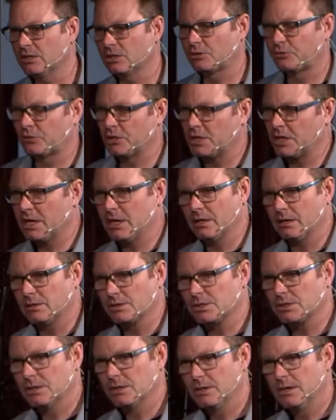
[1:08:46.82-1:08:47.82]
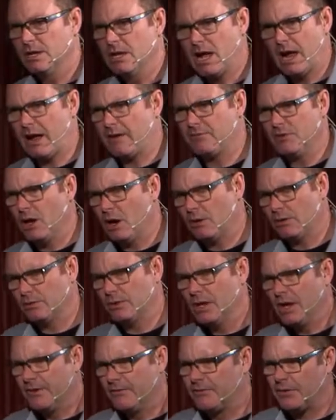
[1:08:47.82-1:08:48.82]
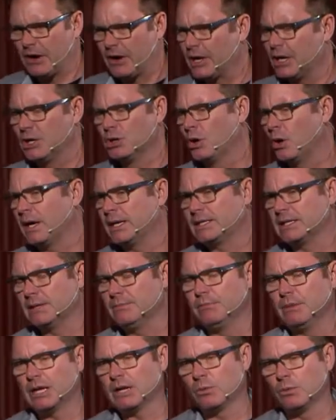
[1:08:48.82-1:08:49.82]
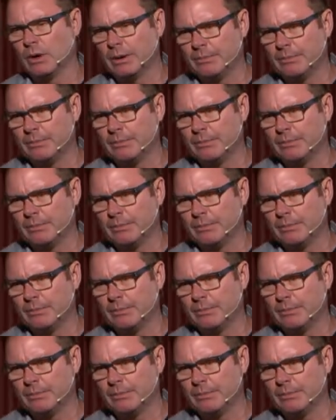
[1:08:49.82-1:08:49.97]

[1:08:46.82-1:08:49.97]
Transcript: this for years. I've known very anointed men and